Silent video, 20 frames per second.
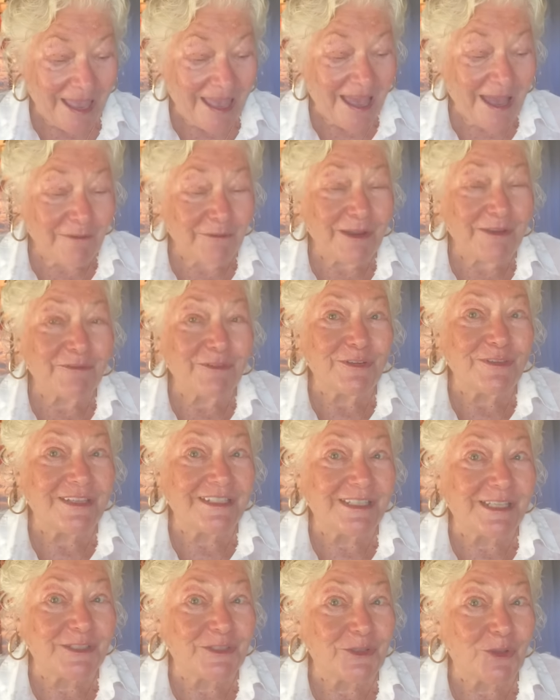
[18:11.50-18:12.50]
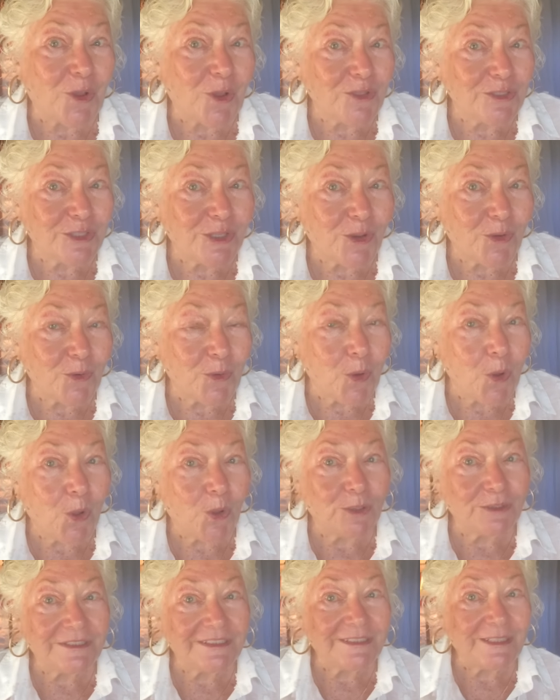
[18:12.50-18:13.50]
However, this is also
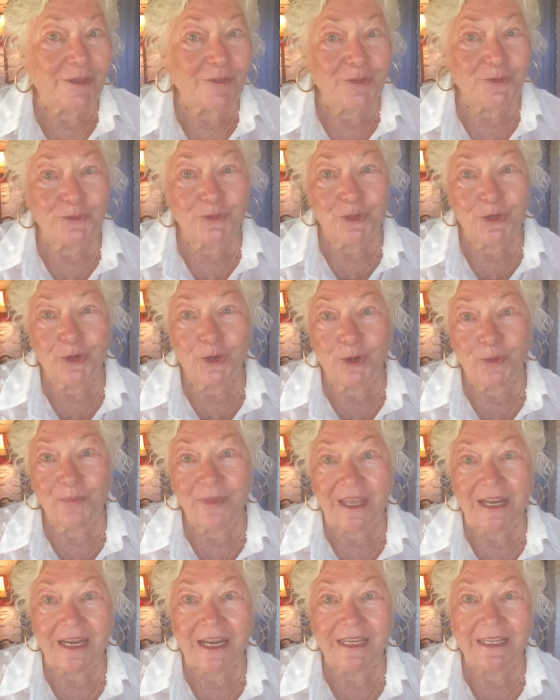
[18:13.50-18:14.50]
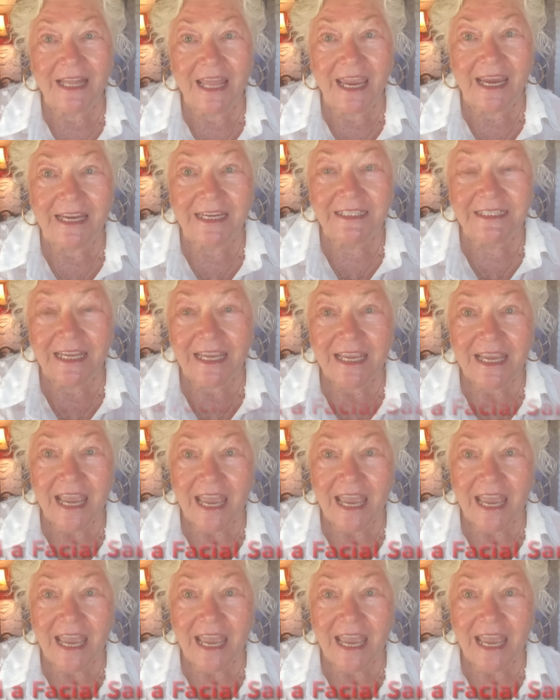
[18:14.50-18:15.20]
called another term that I liked.